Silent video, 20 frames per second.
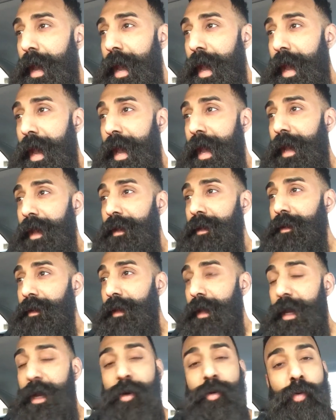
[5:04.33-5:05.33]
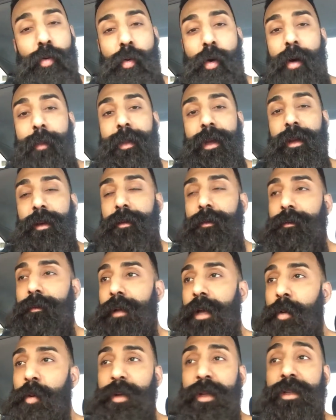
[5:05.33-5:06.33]
And it grew on me.
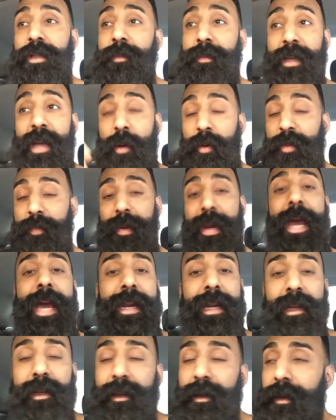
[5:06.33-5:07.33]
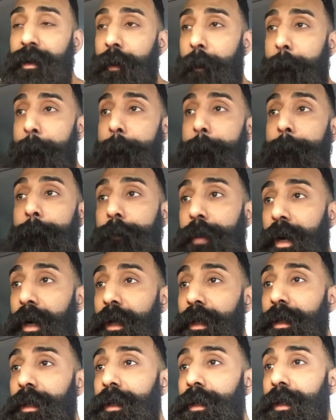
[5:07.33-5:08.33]
It wasn't something I was planning,
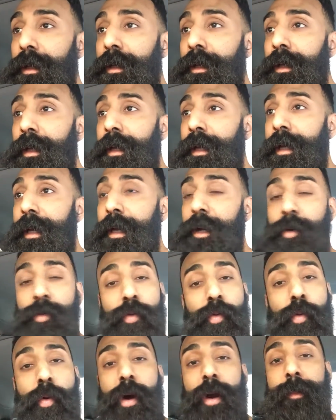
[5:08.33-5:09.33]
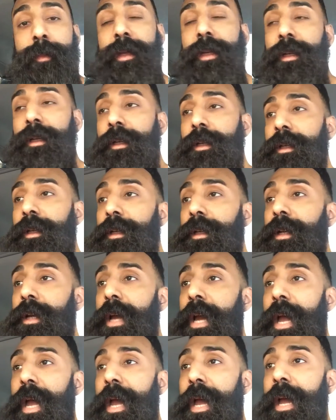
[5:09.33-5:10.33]
but it grew on me,
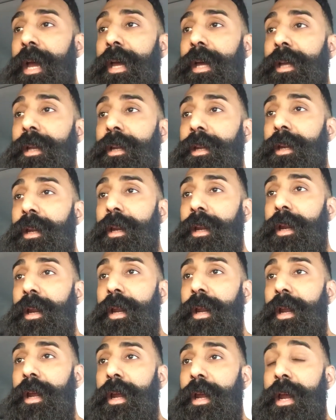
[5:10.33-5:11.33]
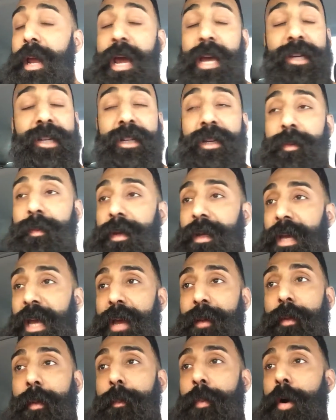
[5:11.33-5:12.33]
and it actually
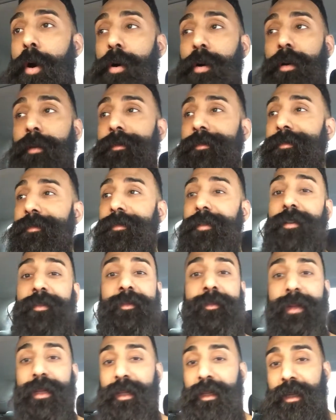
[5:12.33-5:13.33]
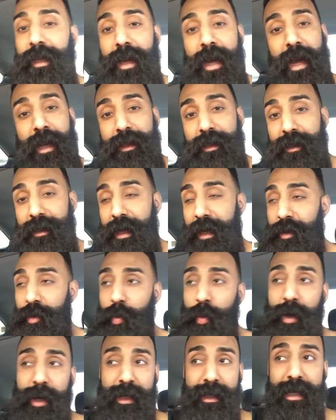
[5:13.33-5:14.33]
became a part of me. As
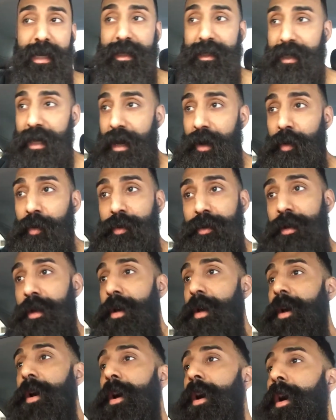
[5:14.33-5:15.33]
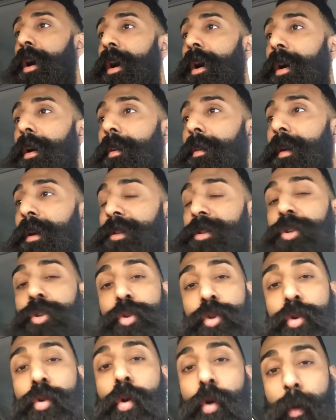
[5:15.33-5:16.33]
weird as that sounds, until
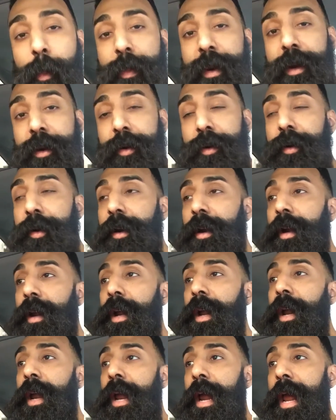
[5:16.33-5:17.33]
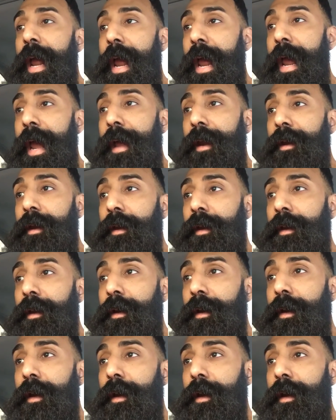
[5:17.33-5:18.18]
you grow a beard and